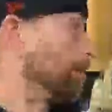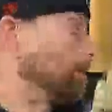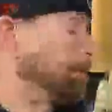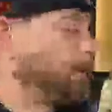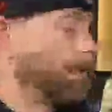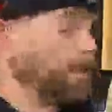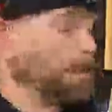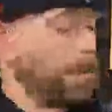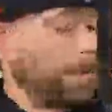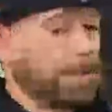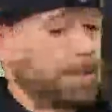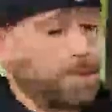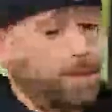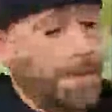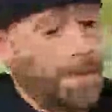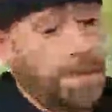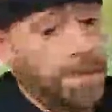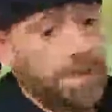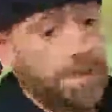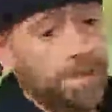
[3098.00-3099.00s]
Because
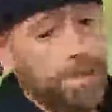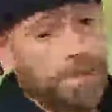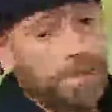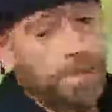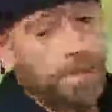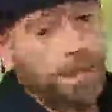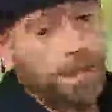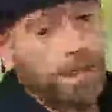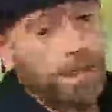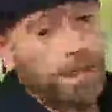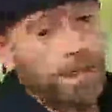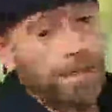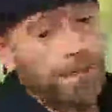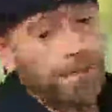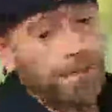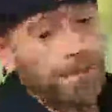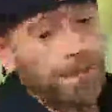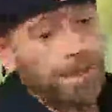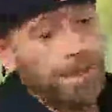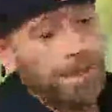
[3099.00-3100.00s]
Punisher's
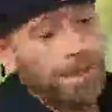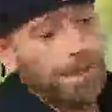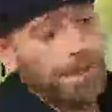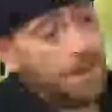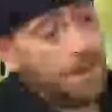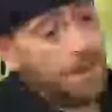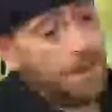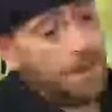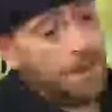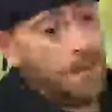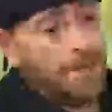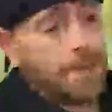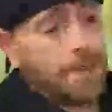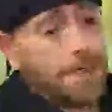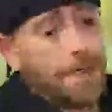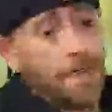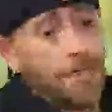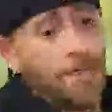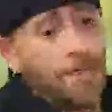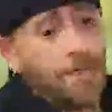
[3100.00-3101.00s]
my
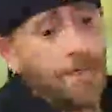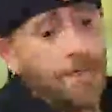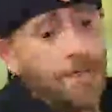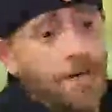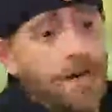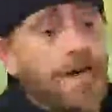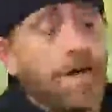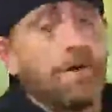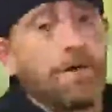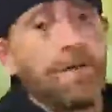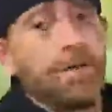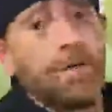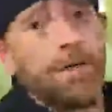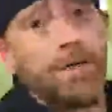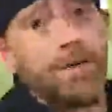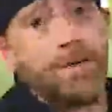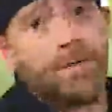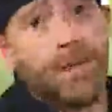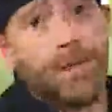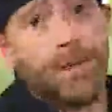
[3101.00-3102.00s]
kind of
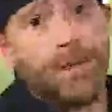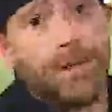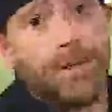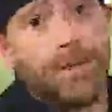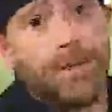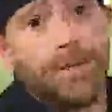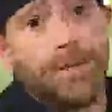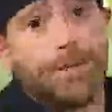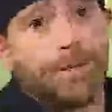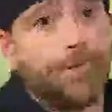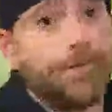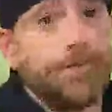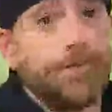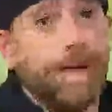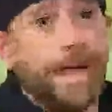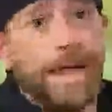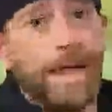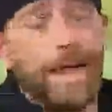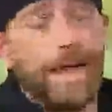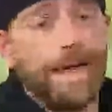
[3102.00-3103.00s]
childhood,
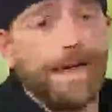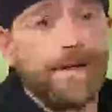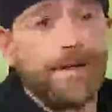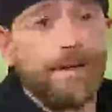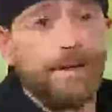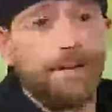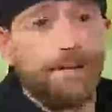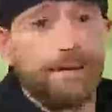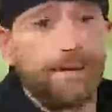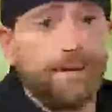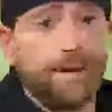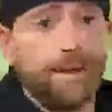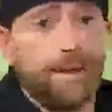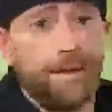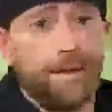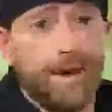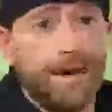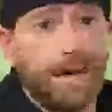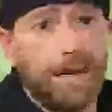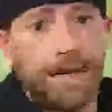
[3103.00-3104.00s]
fan,
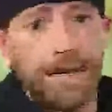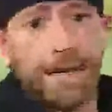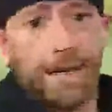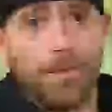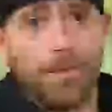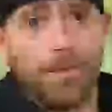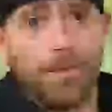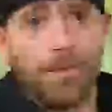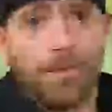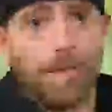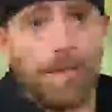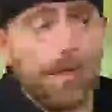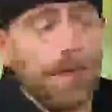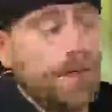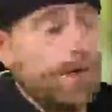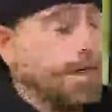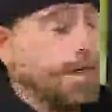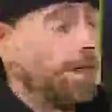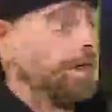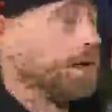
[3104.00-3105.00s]
kind of hero
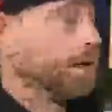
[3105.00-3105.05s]
thing.